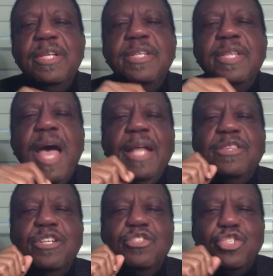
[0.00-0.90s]

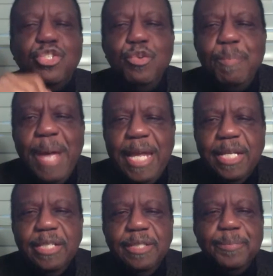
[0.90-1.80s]
not the
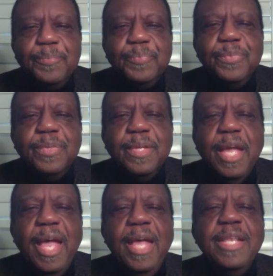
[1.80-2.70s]
shoemaker,
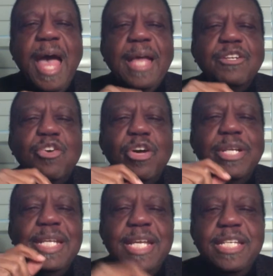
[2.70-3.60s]
and not
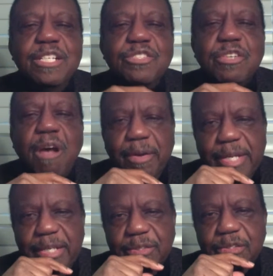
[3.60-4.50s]
Cornelius
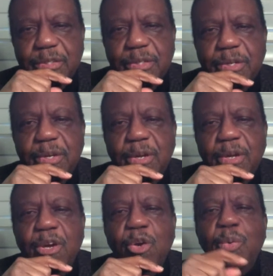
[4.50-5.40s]
Hawkins,
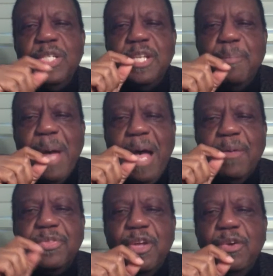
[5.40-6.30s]
who was
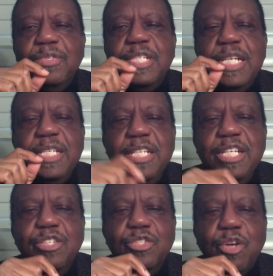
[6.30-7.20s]
about 13
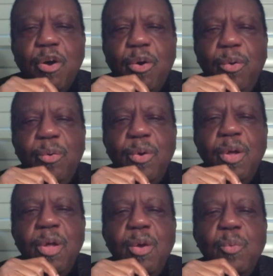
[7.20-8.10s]
years old
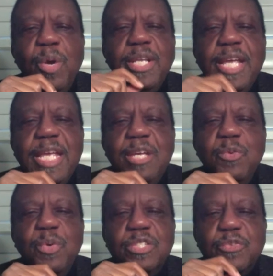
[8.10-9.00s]
when he
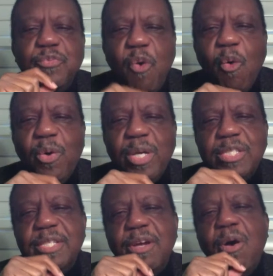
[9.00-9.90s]
was
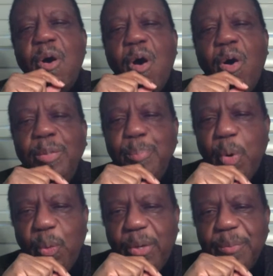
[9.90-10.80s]
forced on
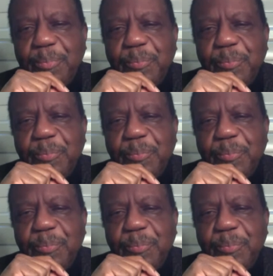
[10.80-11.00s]
board.